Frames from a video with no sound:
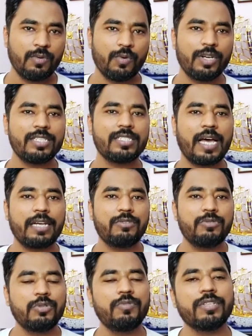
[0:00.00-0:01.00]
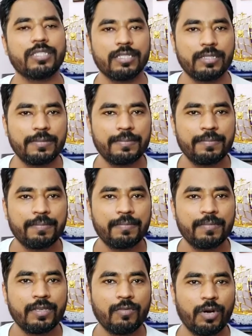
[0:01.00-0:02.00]
what is that you do with it?
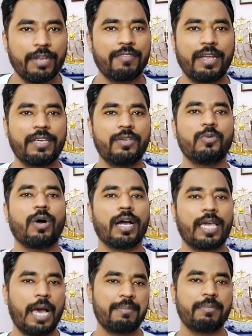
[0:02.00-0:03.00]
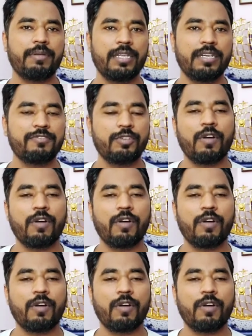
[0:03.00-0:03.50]
What if like you are capable enough,